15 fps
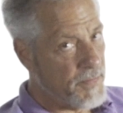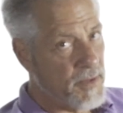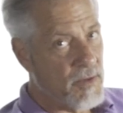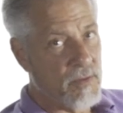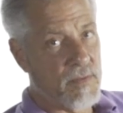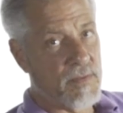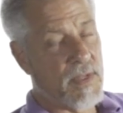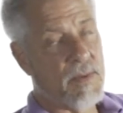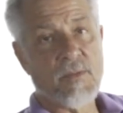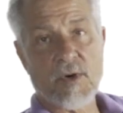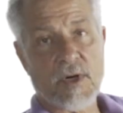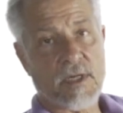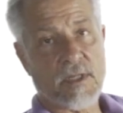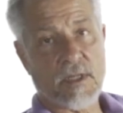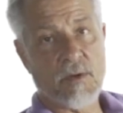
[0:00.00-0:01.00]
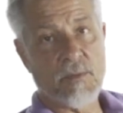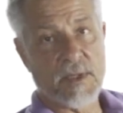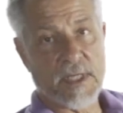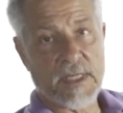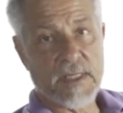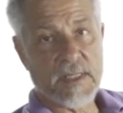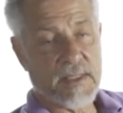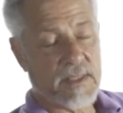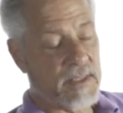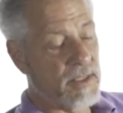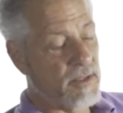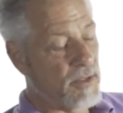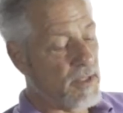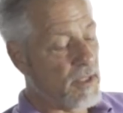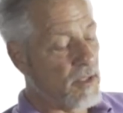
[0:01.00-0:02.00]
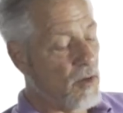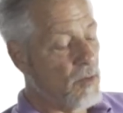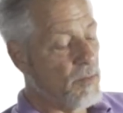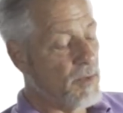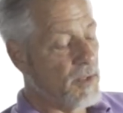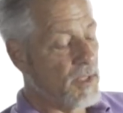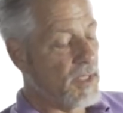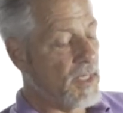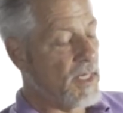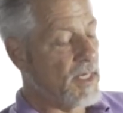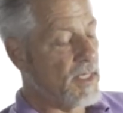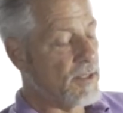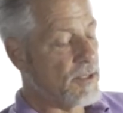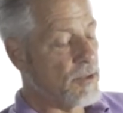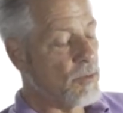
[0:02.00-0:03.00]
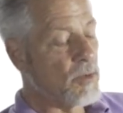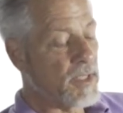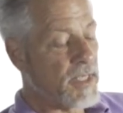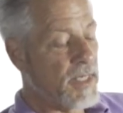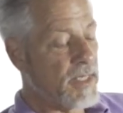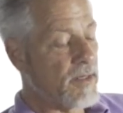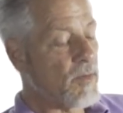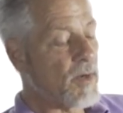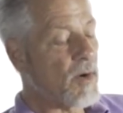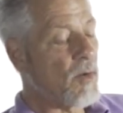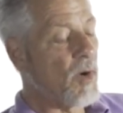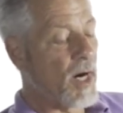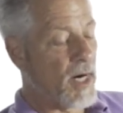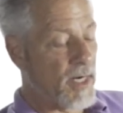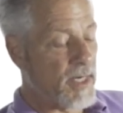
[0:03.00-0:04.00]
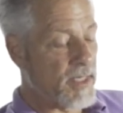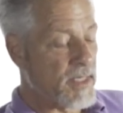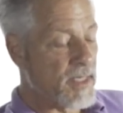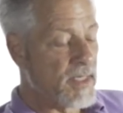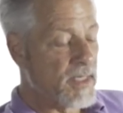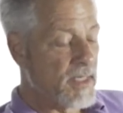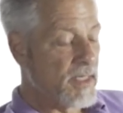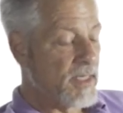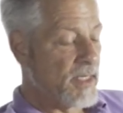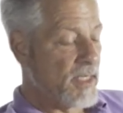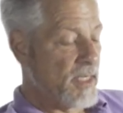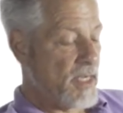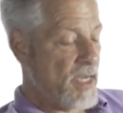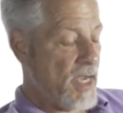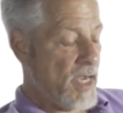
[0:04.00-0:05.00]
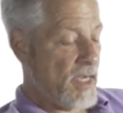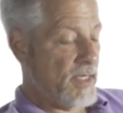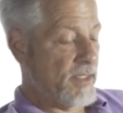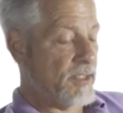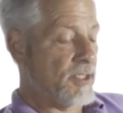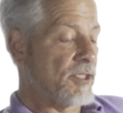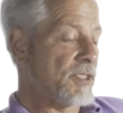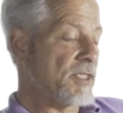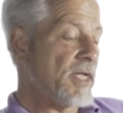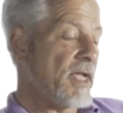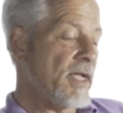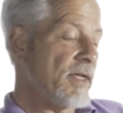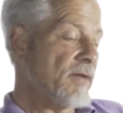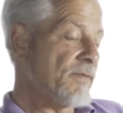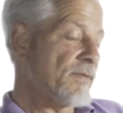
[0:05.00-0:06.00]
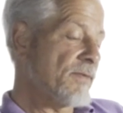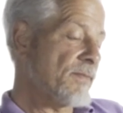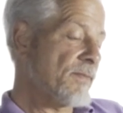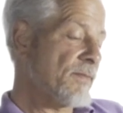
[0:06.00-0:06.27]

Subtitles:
few of them work globally. You know, the global toolkit required to save,